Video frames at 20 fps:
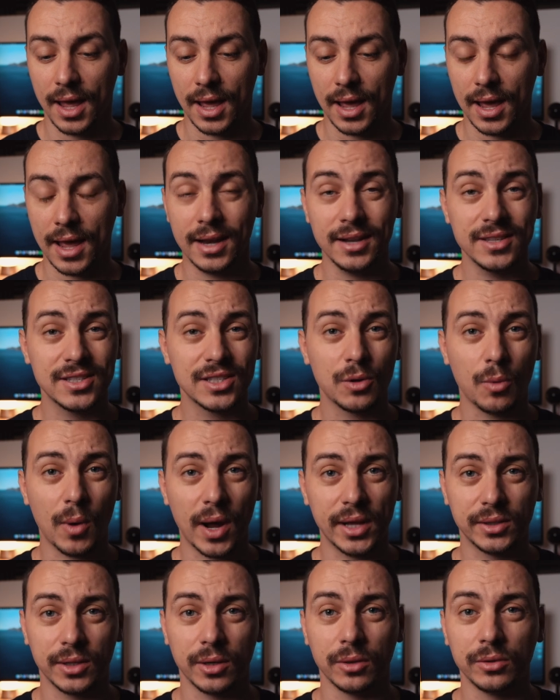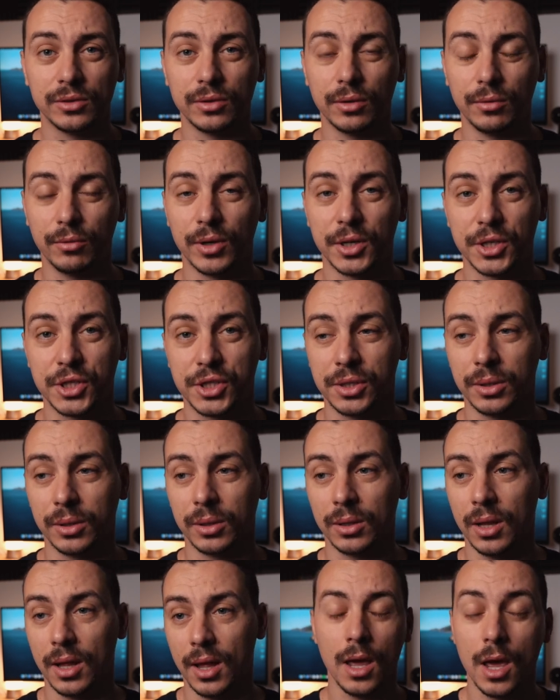and it's quite
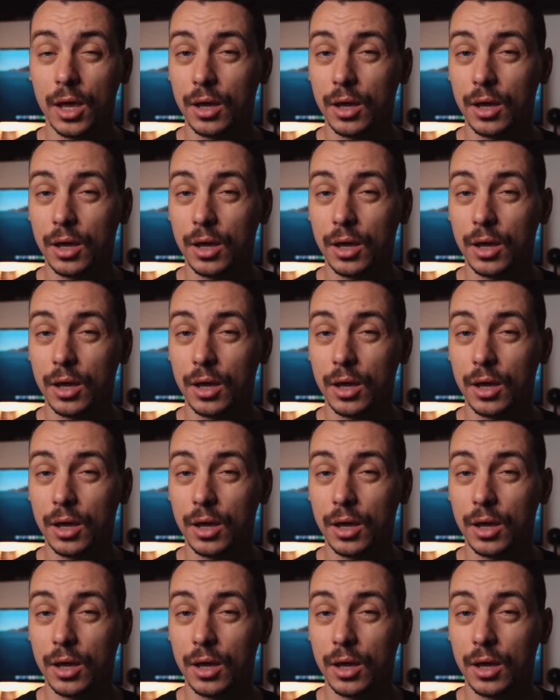controversial.